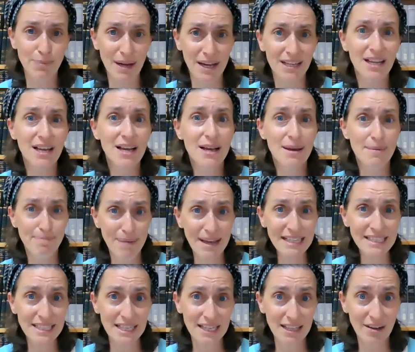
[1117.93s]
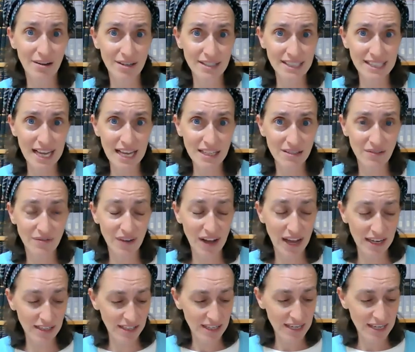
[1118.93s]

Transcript: but basically all sanctified